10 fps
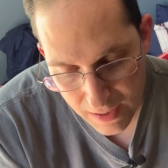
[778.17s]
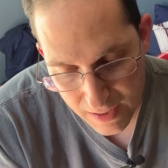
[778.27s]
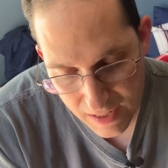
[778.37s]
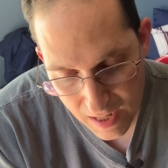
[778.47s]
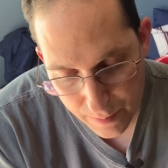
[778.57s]

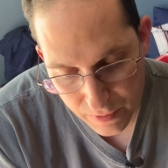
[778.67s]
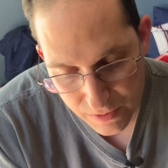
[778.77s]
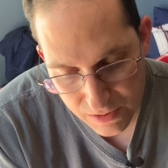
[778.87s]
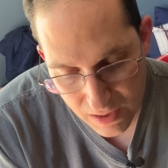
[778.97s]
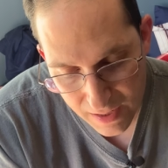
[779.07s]
He happened
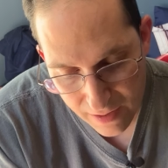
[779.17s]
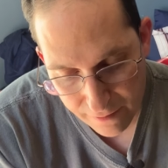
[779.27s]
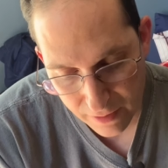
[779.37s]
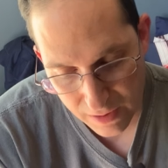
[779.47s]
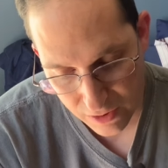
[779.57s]
to sigh
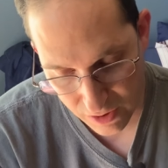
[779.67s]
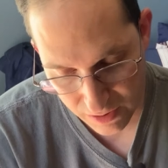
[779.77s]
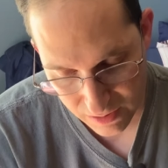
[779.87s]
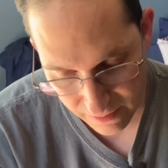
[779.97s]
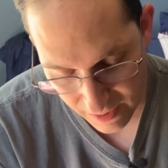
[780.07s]
heavily
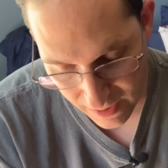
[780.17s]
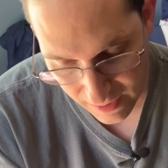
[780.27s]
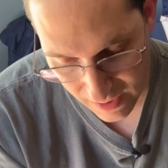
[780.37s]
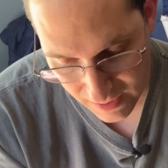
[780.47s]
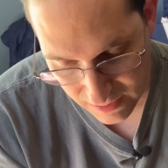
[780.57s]
just then,
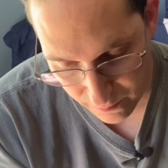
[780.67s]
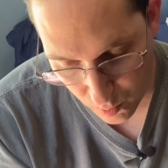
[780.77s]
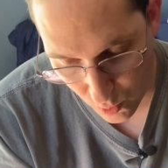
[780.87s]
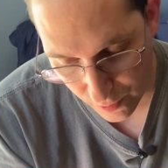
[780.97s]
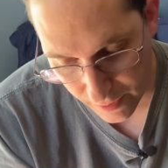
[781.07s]
as if
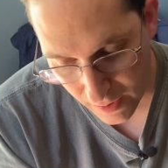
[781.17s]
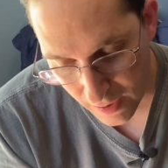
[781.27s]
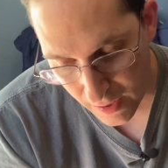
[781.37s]
bored,